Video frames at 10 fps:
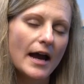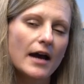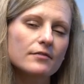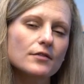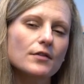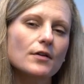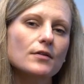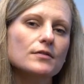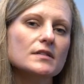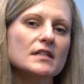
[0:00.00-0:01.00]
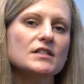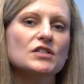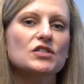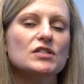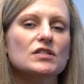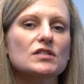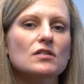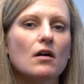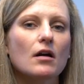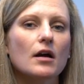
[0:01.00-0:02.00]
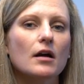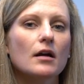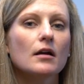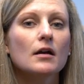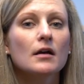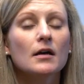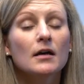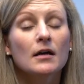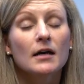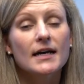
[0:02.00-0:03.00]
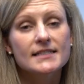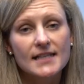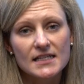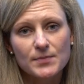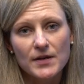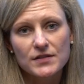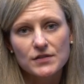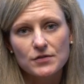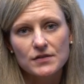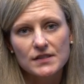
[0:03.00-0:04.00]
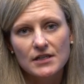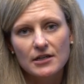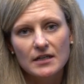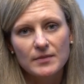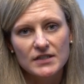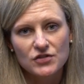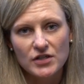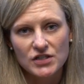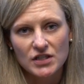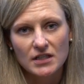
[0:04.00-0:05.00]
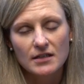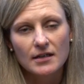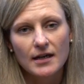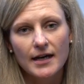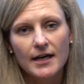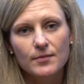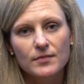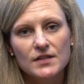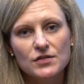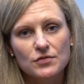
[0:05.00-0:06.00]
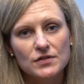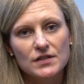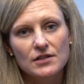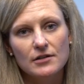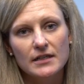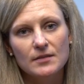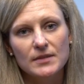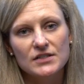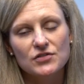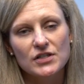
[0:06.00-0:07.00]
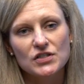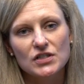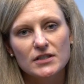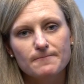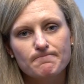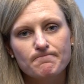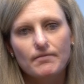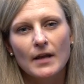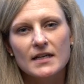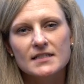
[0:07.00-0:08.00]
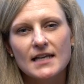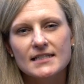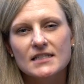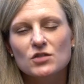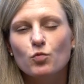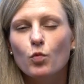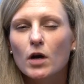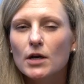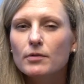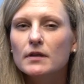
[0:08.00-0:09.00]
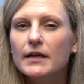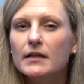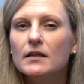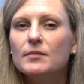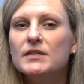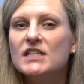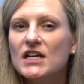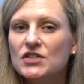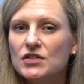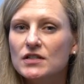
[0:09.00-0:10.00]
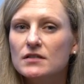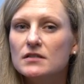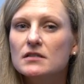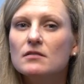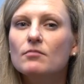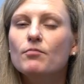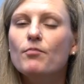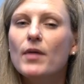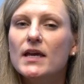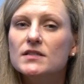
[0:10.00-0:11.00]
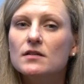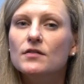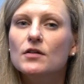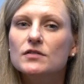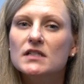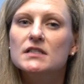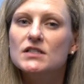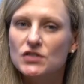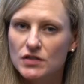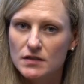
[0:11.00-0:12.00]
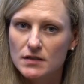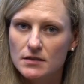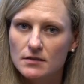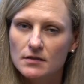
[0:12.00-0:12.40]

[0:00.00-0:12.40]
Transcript: After those conditions are assessed by the Social Security Administration, the Social Security Administration assesses work-related limitations based on those conditions.